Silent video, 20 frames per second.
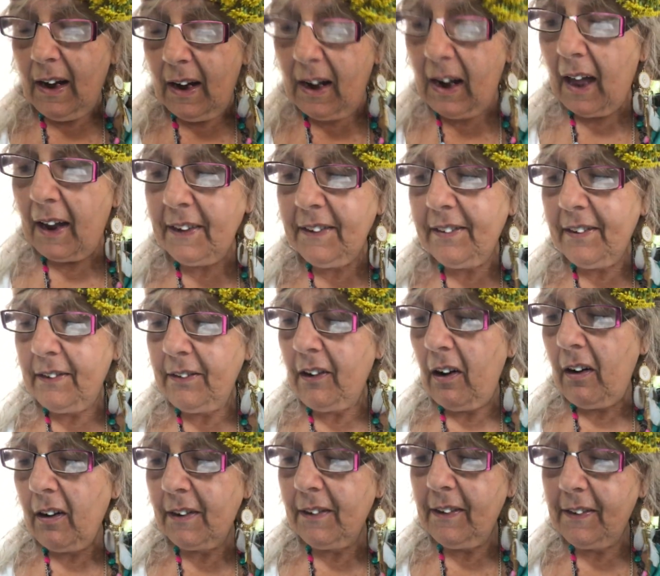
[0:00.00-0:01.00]
Light and
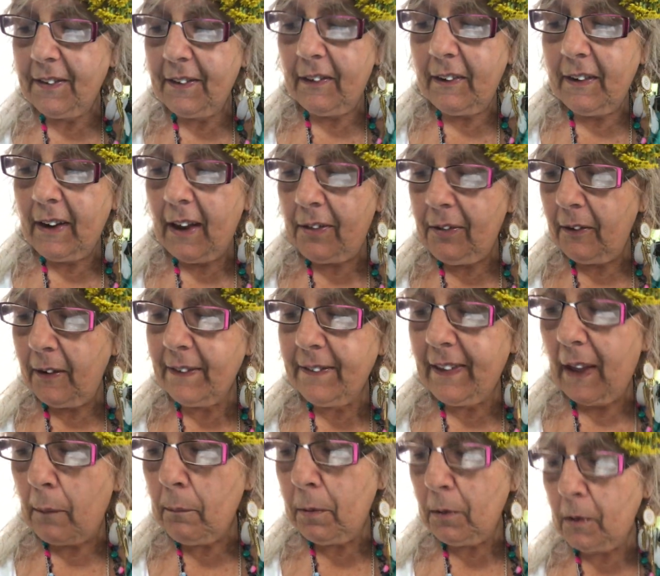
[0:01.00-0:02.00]
darkness are another
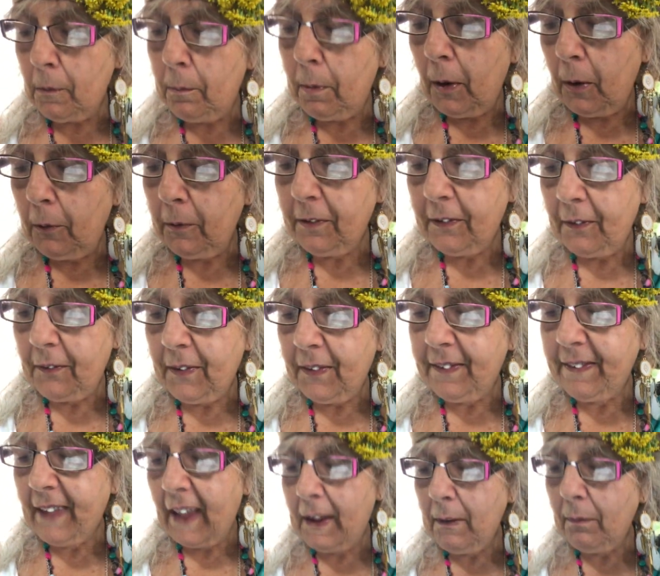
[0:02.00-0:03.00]
example of poles of the
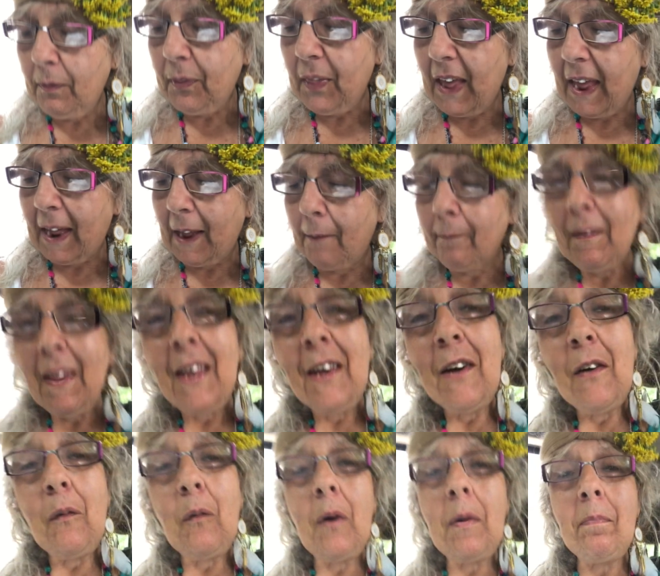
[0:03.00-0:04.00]
same thing,
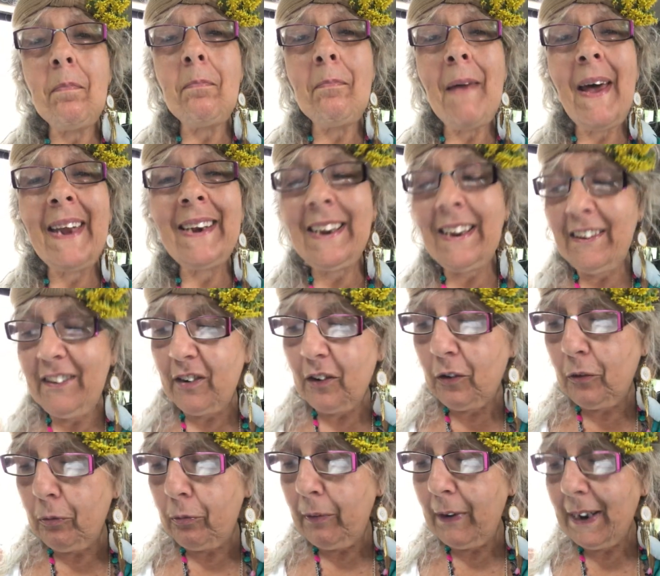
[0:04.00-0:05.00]
with many
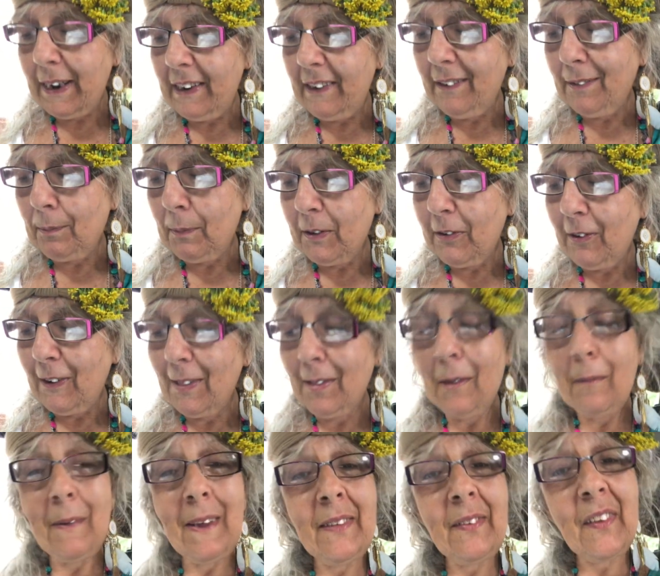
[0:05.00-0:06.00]
degrees between
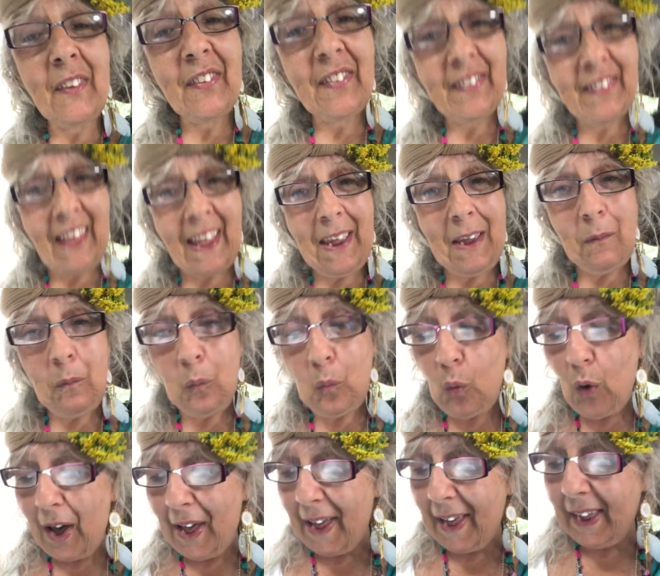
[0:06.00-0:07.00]
them. In the same
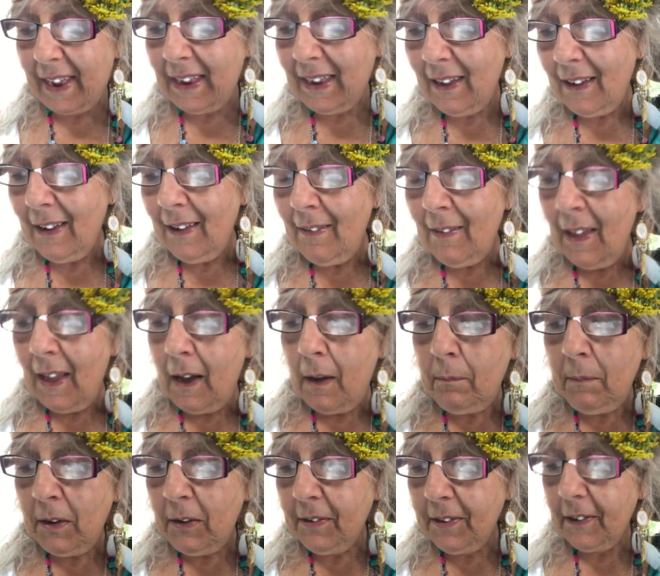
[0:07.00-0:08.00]
way, a
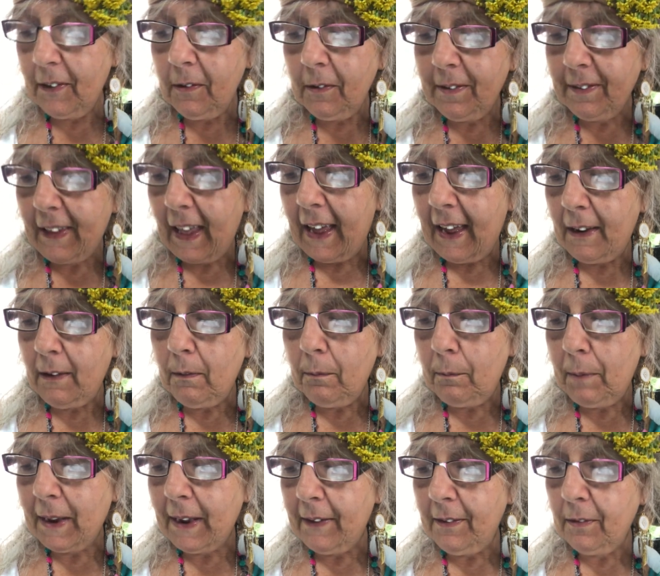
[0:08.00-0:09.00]
musical scale
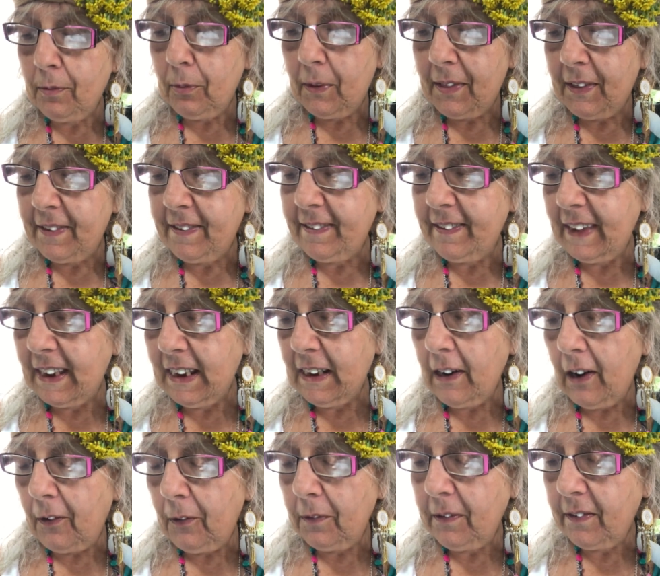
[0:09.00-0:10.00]
begins with a C
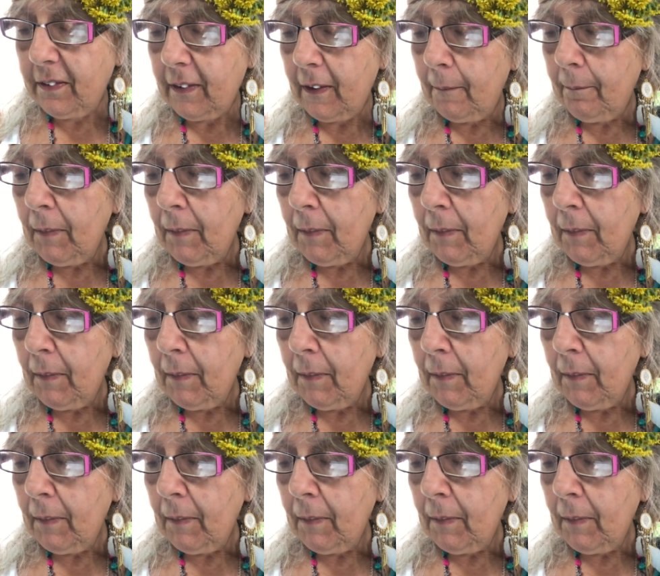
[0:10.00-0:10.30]
note.